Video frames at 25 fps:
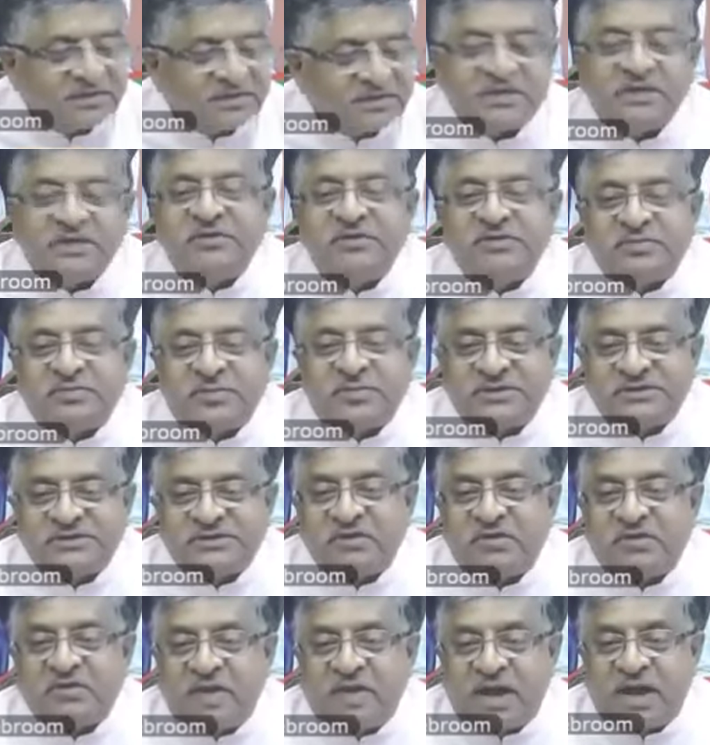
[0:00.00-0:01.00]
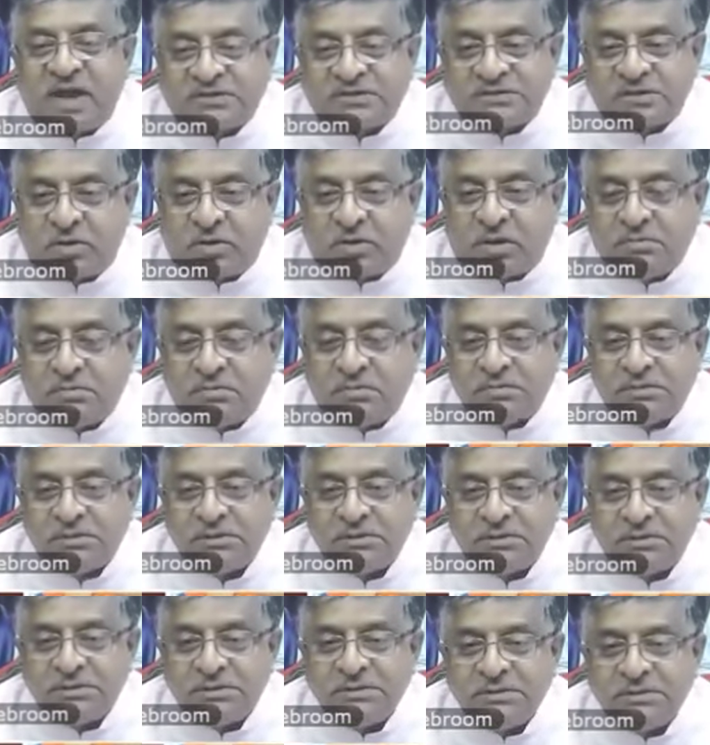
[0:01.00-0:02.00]
the distinguished president of NASCOM,
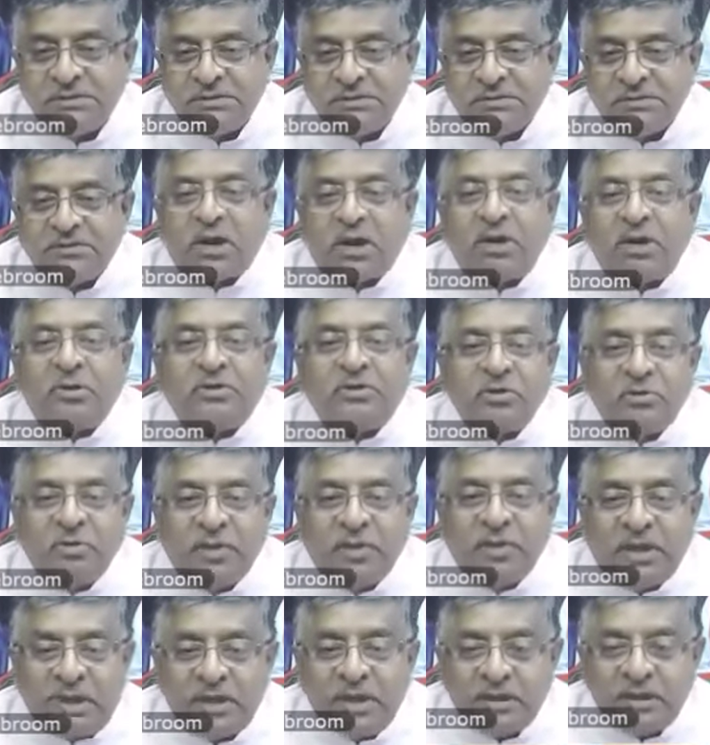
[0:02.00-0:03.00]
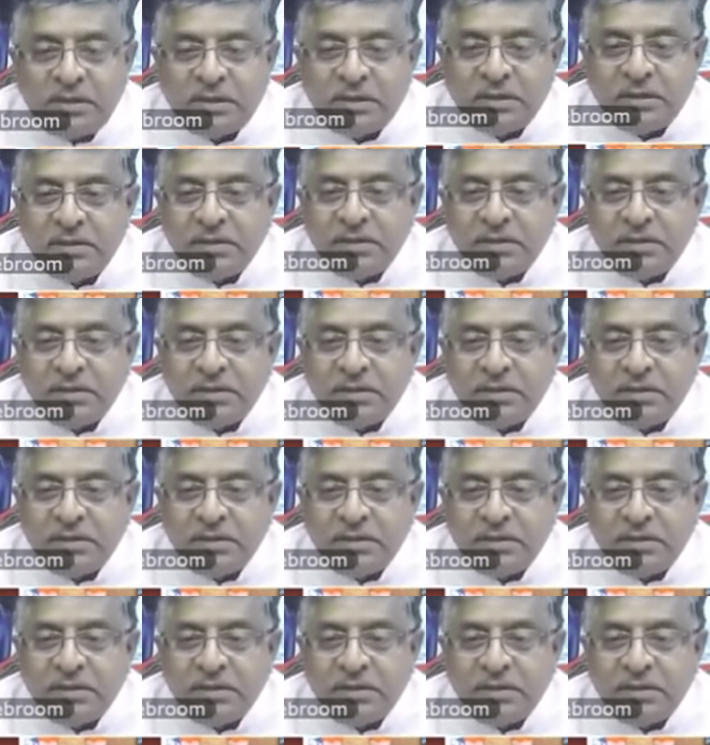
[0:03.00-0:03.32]
talked to me.